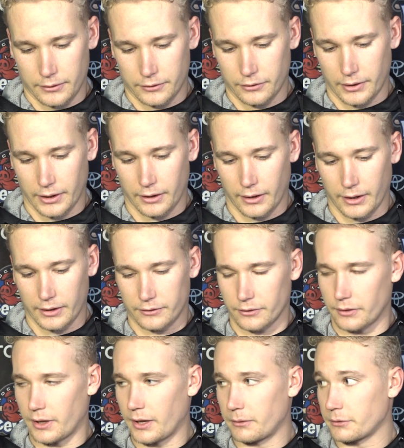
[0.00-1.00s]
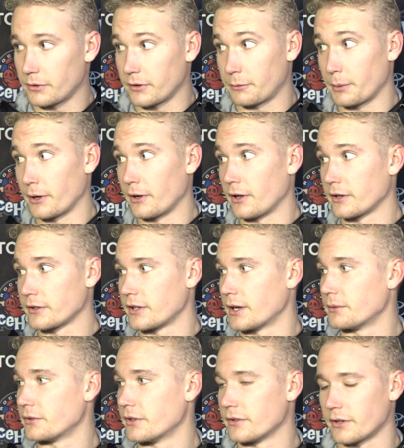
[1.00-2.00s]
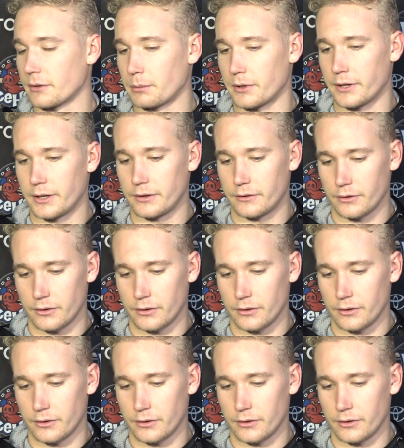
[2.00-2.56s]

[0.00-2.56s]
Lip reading: so I can get some games. It's been a long time since I played,